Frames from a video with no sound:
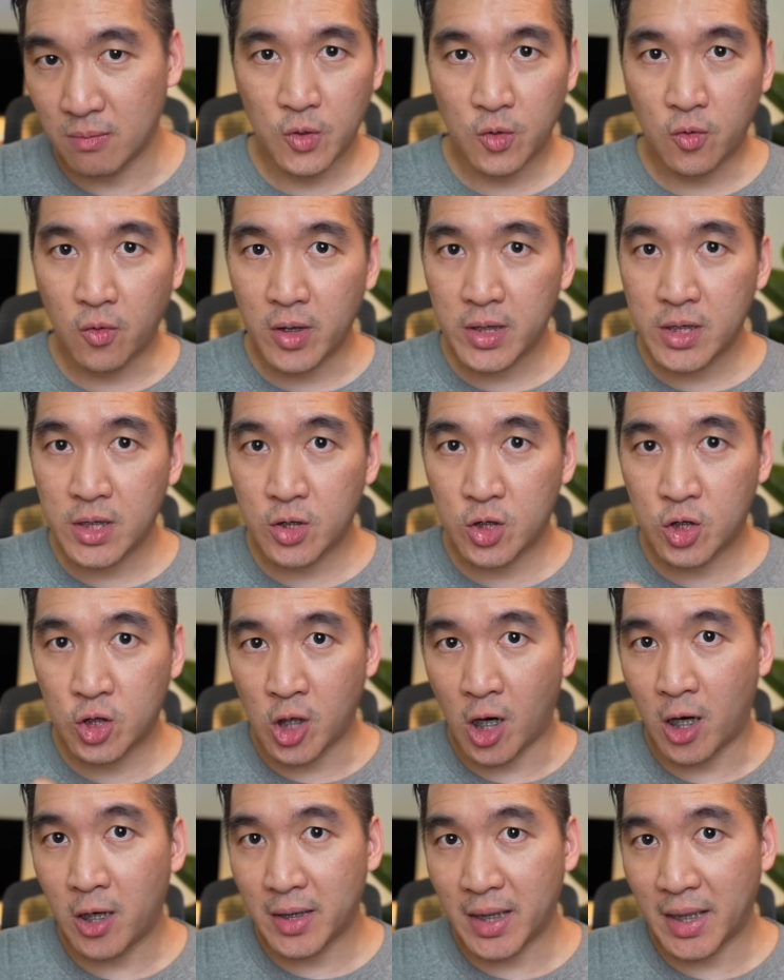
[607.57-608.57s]
You're going to
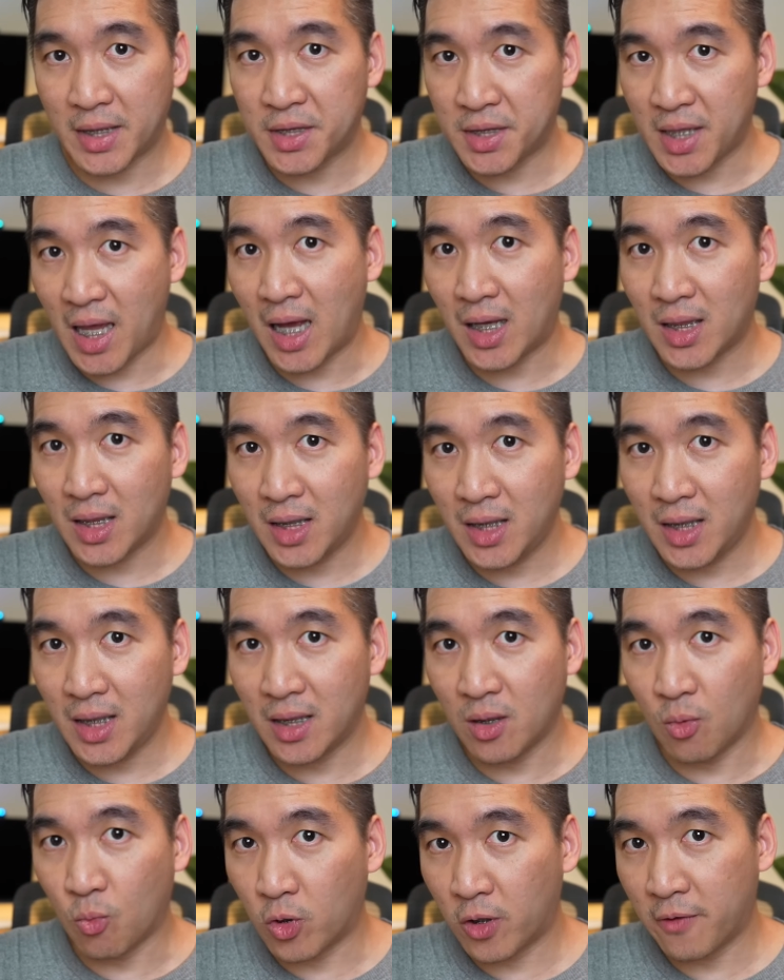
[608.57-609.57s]
chart exactly
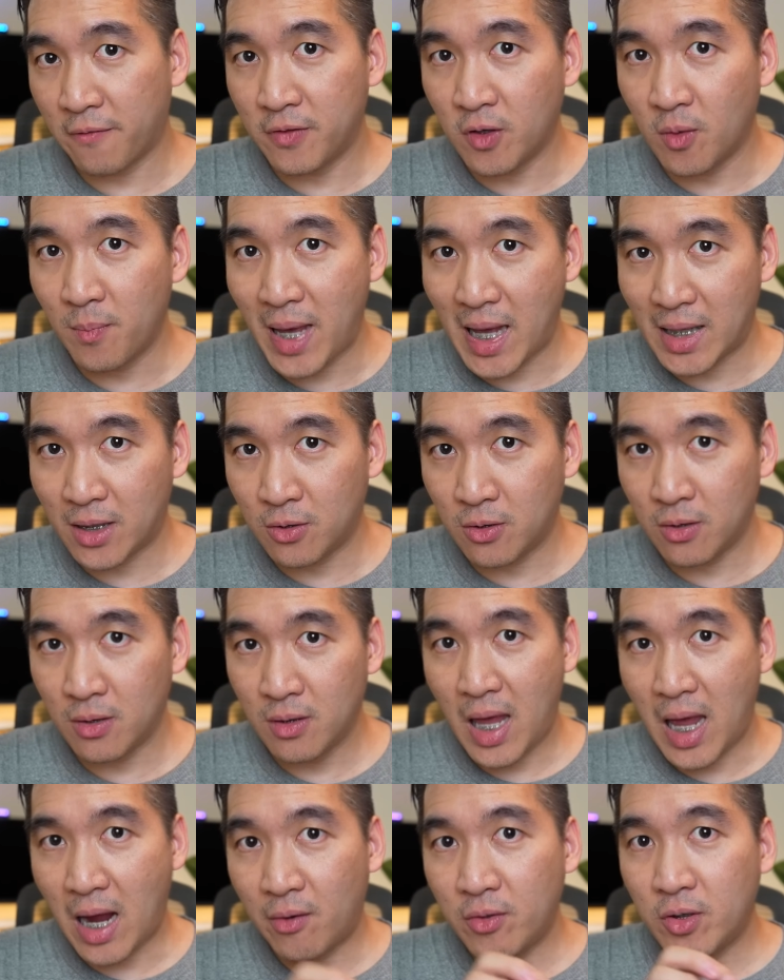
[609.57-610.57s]
in a workflow manner
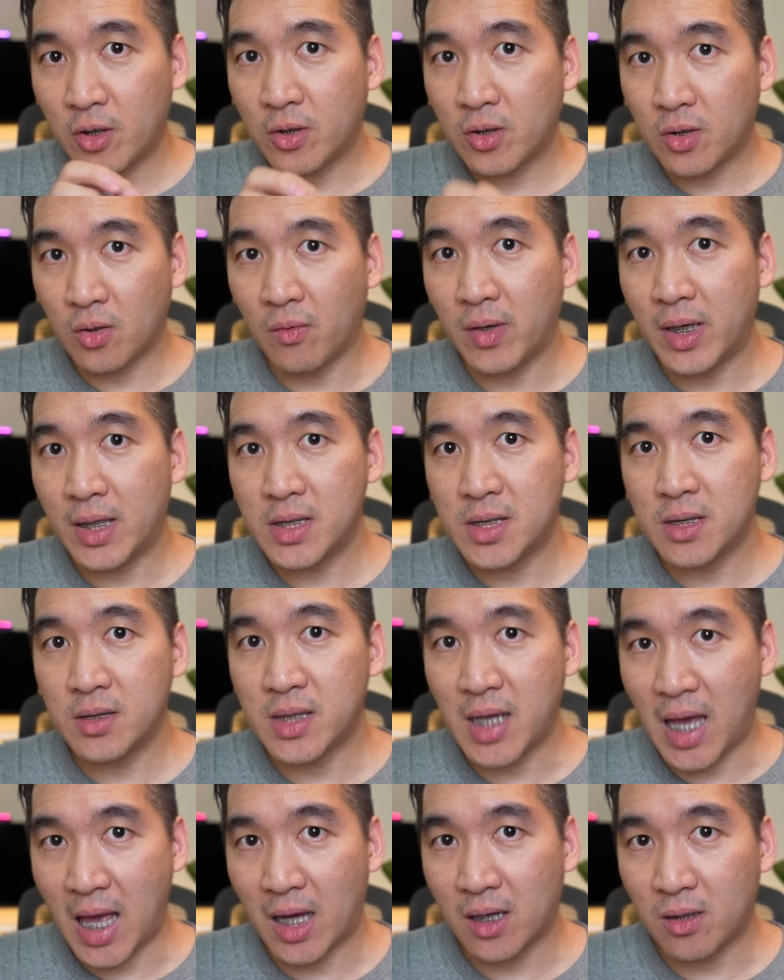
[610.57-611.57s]
how you're going to
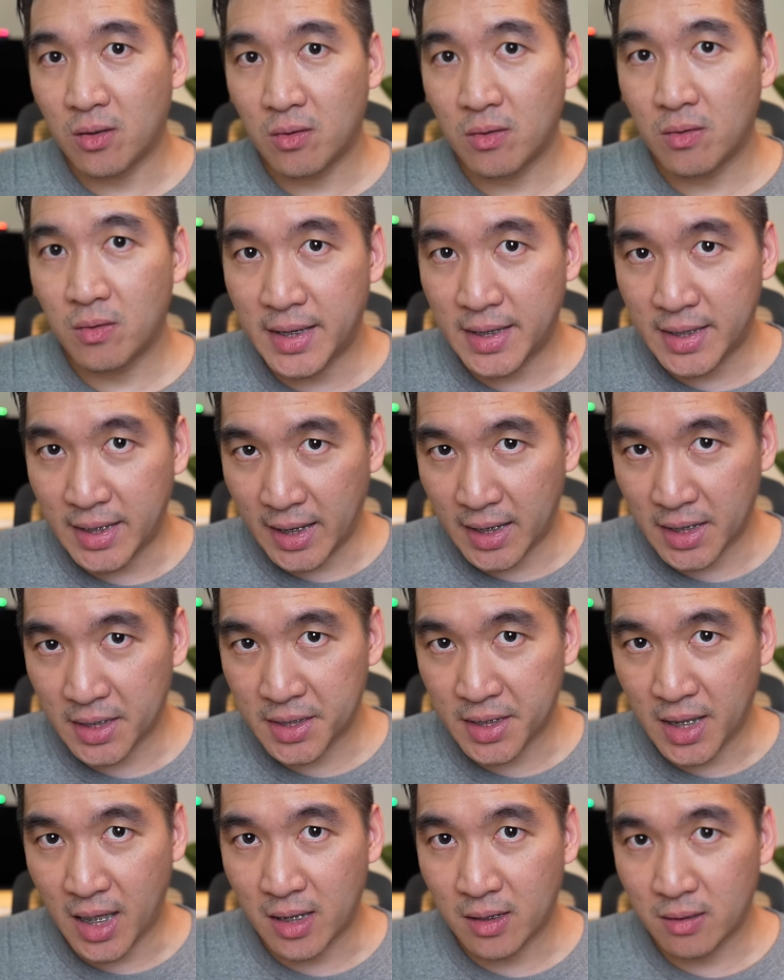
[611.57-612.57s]
tackle the data
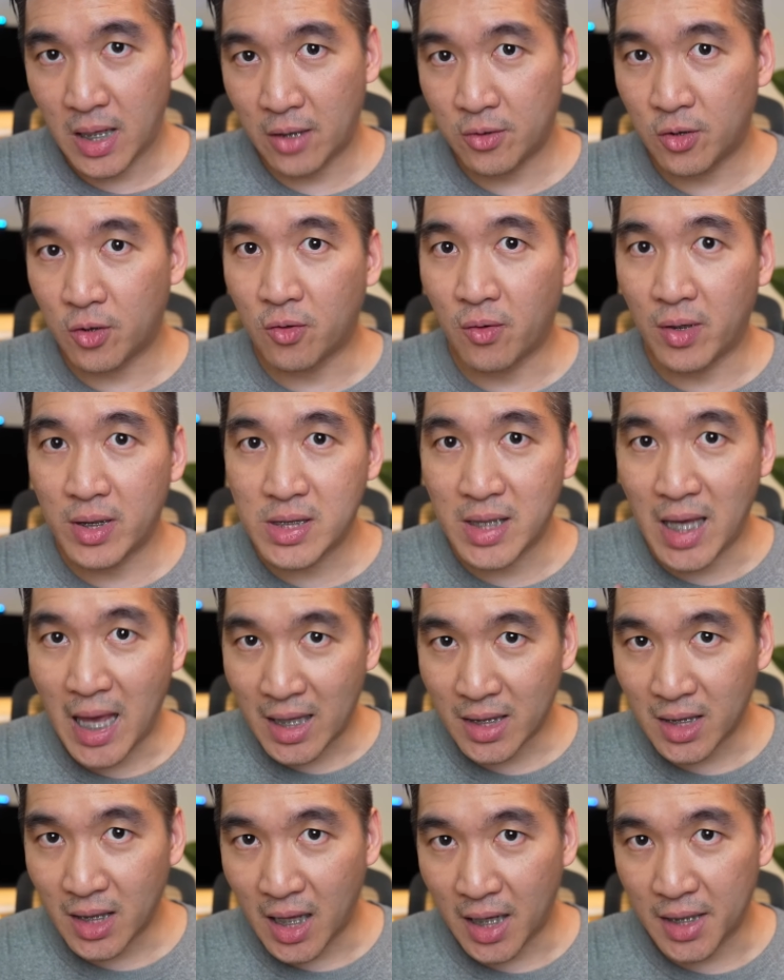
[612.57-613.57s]
set, how you're going to
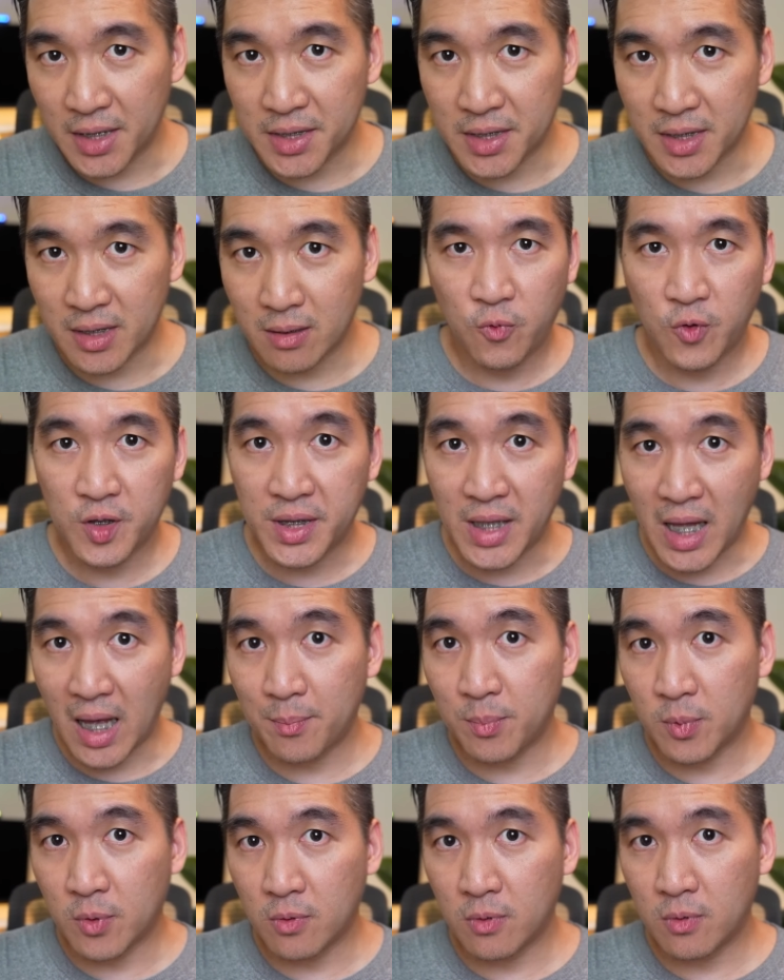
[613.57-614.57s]
analyze it. For
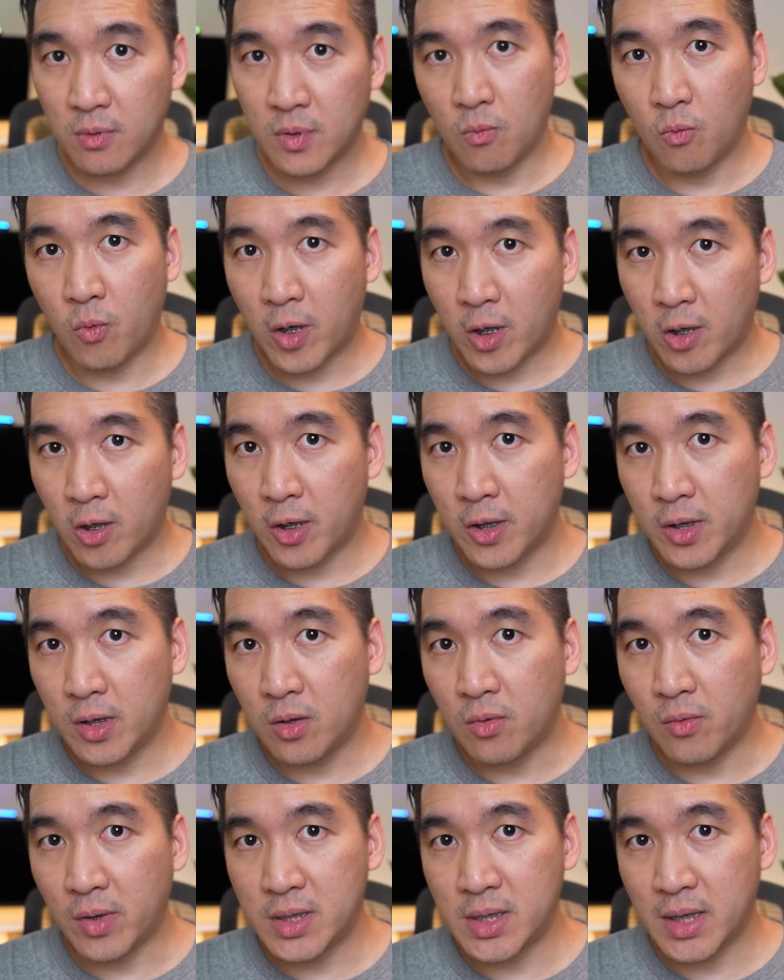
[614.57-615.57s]
example, where are you
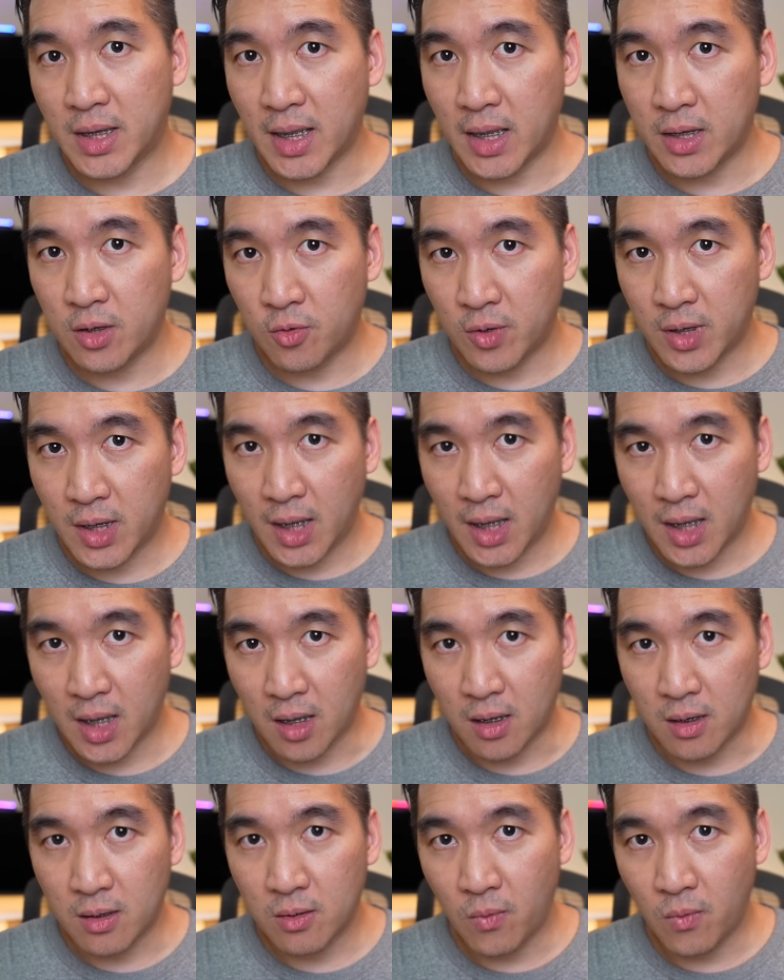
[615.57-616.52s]
going to get your data?